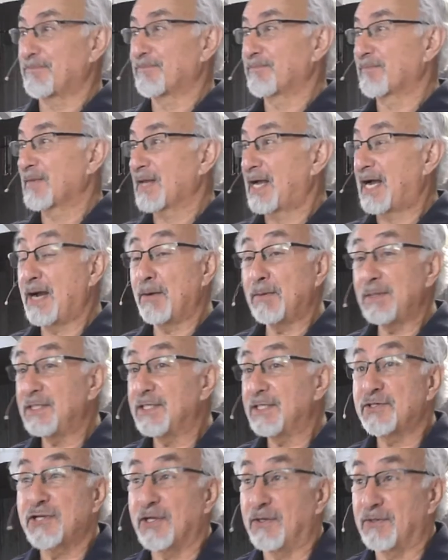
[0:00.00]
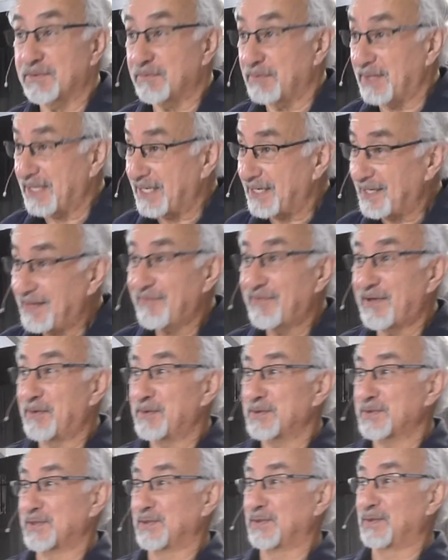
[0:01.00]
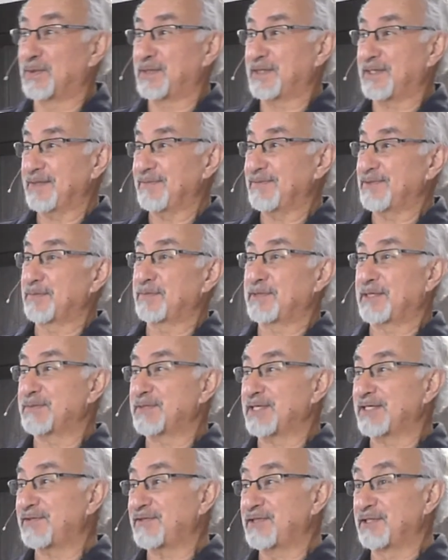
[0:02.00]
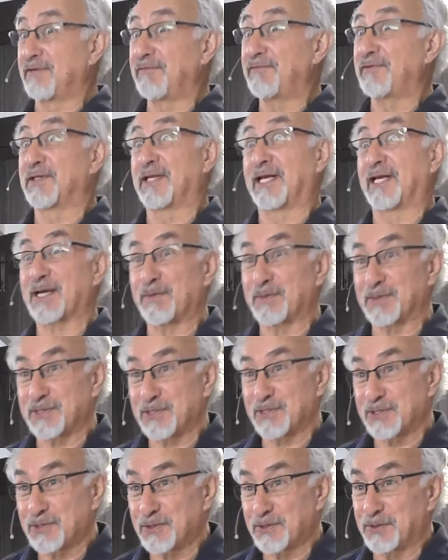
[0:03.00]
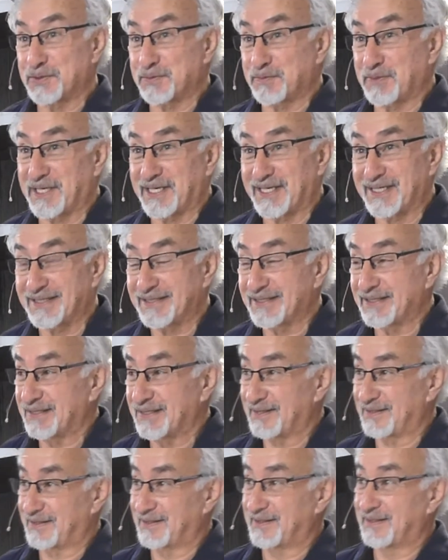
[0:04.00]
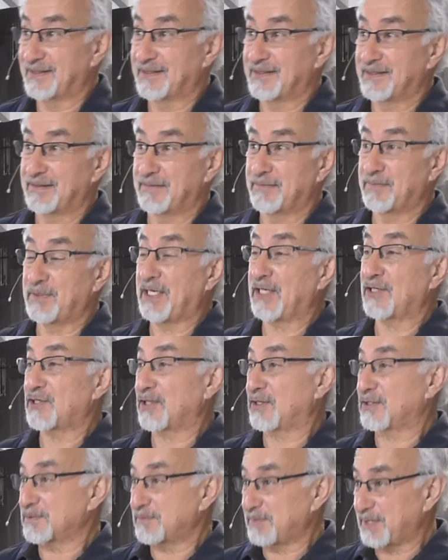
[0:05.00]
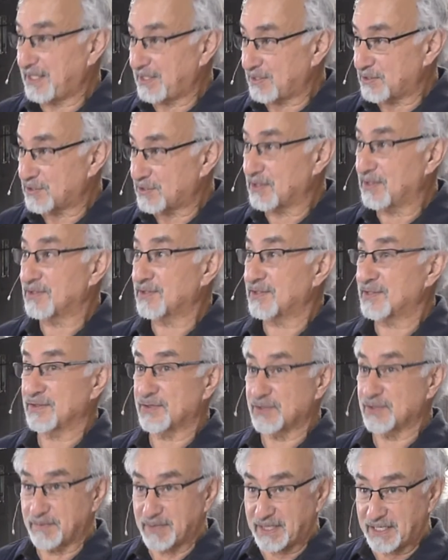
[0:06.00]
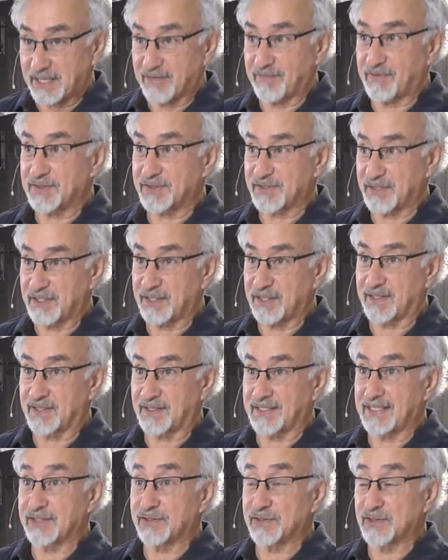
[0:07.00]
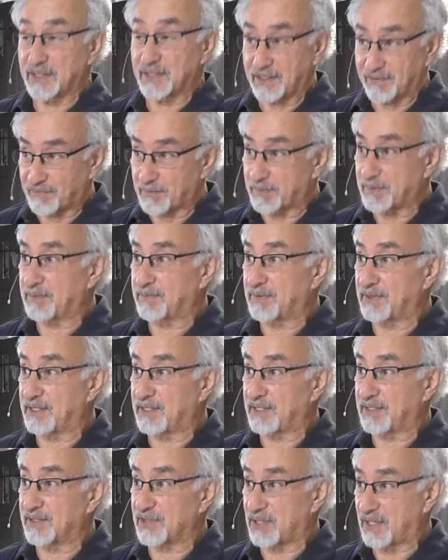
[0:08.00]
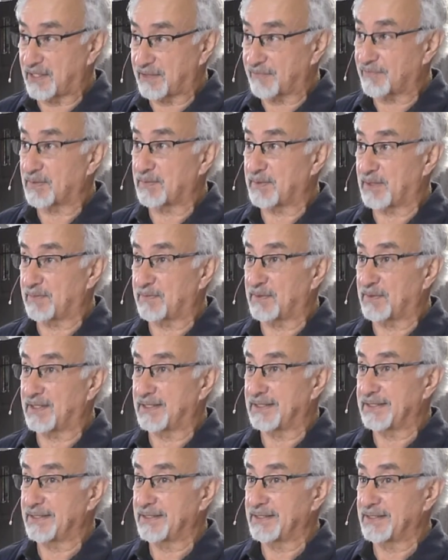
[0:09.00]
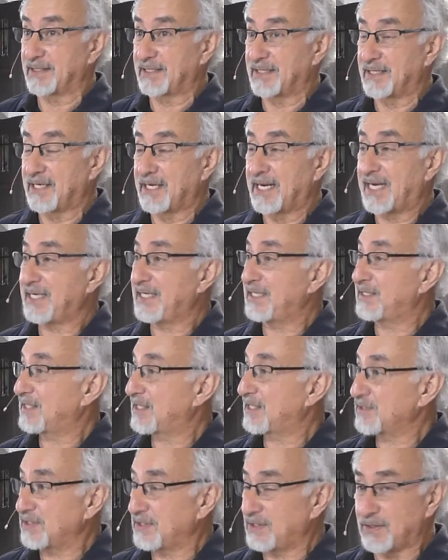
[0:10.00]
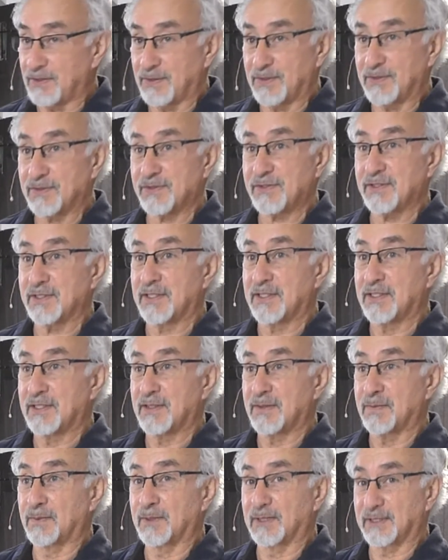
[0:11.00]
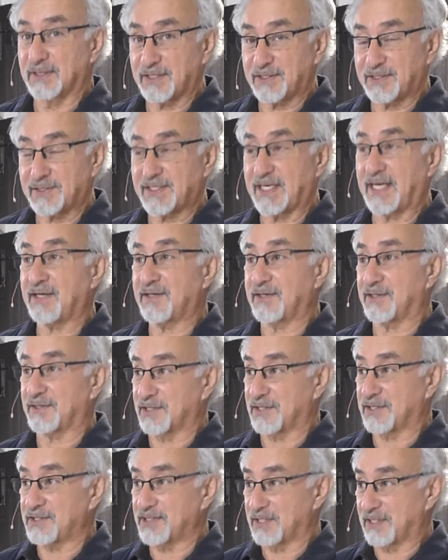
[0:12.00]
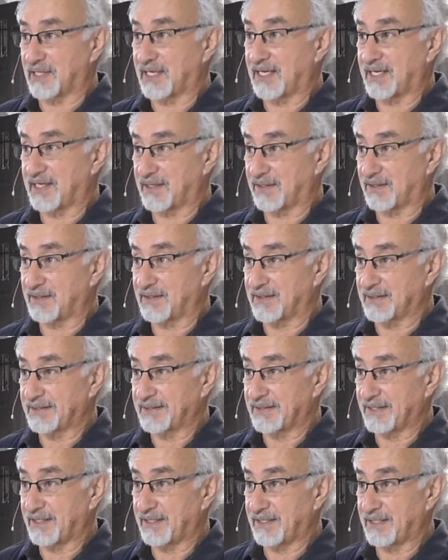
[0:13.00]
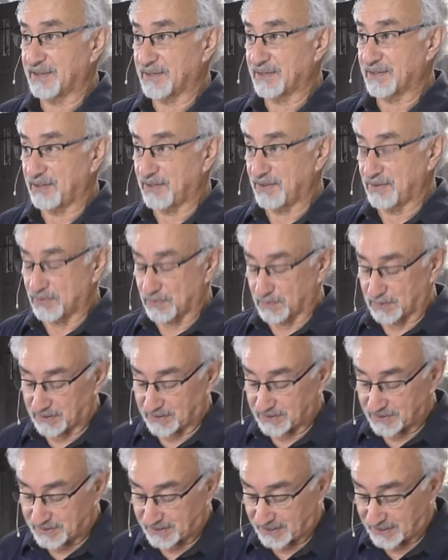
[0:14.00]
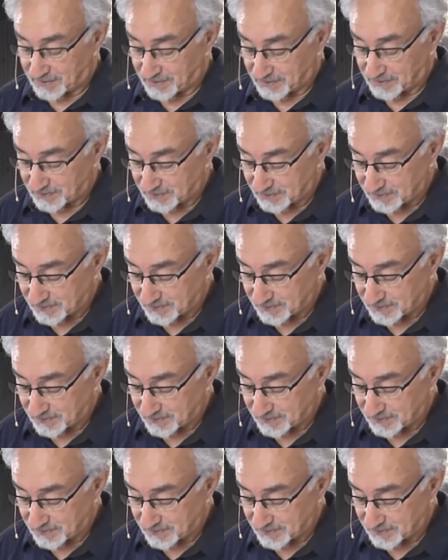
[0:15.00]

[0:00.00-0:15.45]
I wouldn't have chose me if I was the Lord. Sometimes I still feel like I wouldn't choose me. But he chose me. He chose so many of us here. And he's looking for people and he's calling for people. And he doesn't use worldly standards. Aren't you glad? He doesn't use worldly standards.